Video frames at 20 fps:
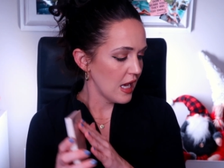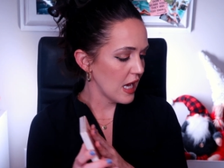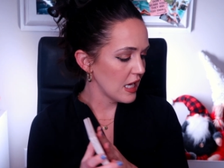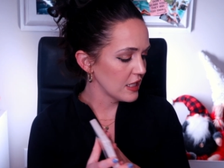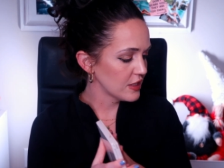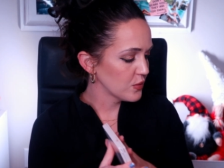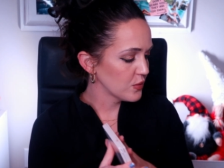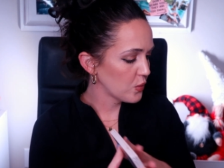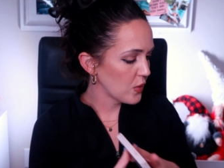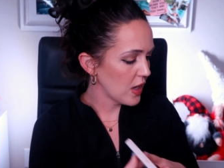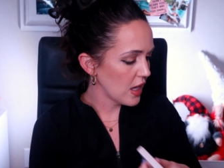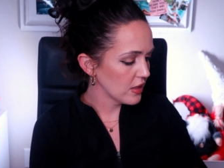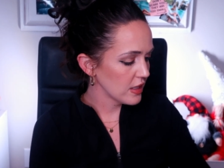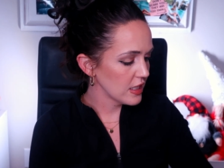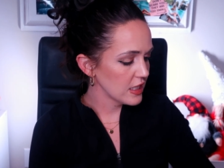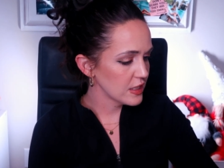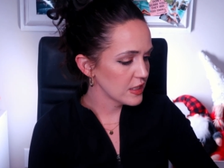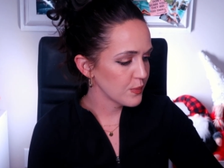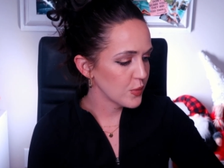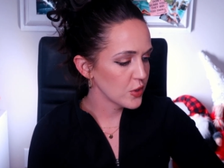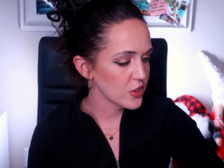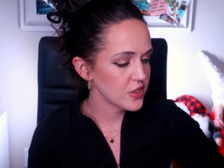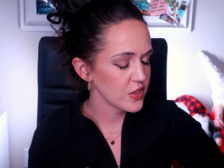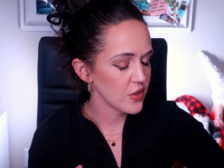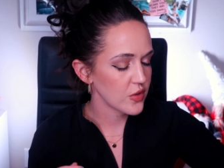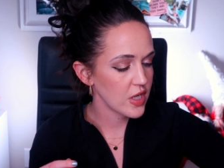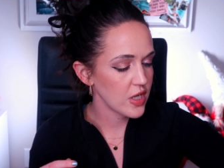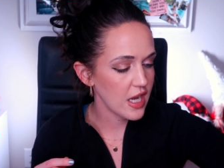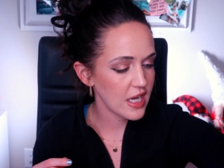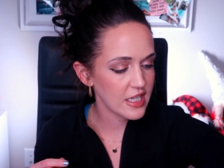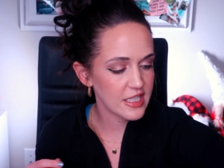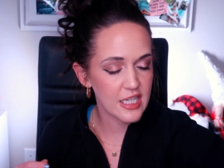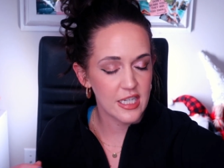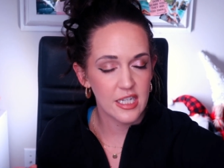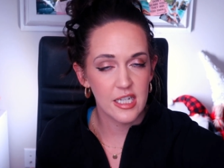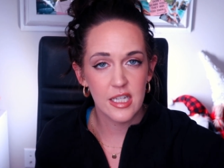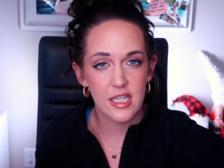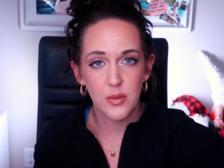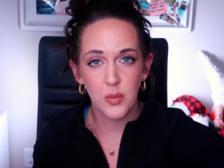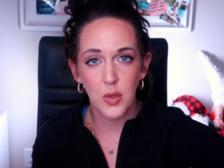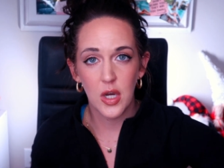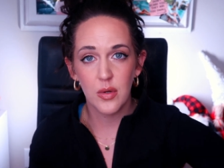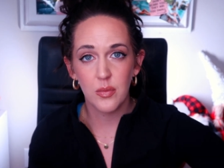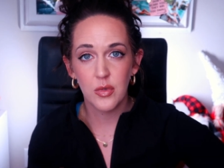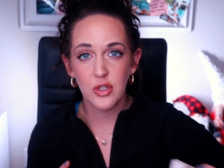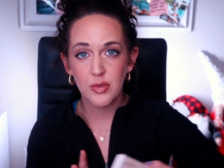as well as Persona Identity 1,